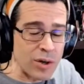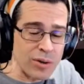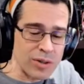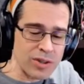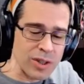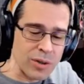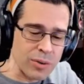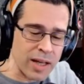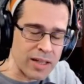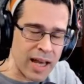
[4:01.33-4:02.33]
so
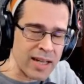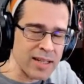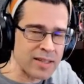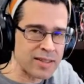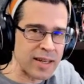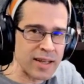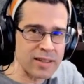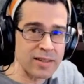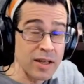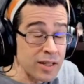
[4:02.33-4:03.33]
in
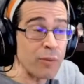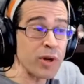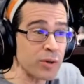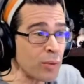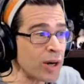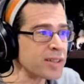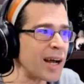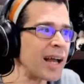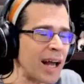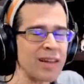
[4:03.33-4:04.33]
'96. Now
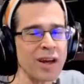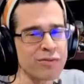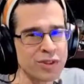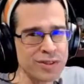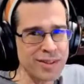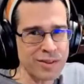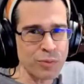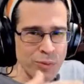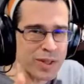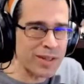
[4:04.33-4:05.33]
I love
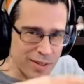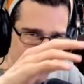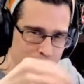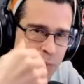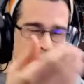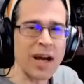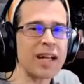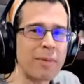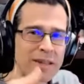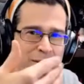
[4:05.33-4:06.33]
when we're talking
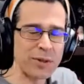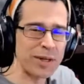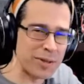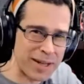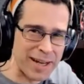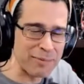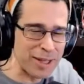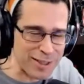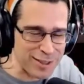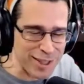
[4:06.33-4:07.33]
about the creator economy.
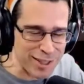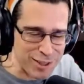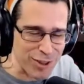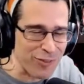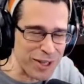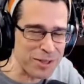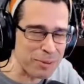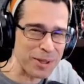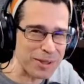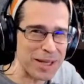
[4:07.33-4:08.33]
It's so funny to
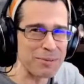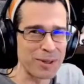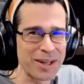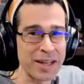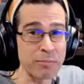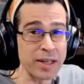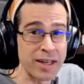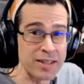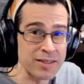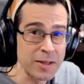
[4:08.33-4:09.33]
put a label on it
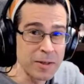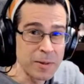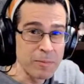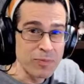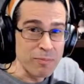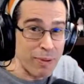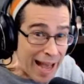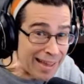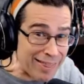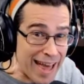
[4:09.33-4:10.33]
because
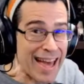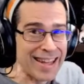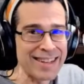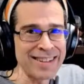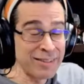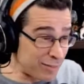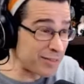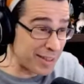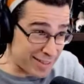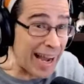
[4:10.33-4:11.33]
back then,
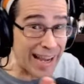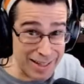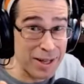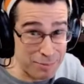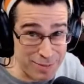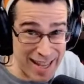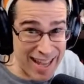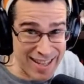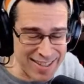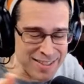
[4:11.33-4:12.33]
the dial-up
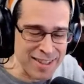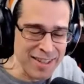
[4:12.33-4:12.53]
days,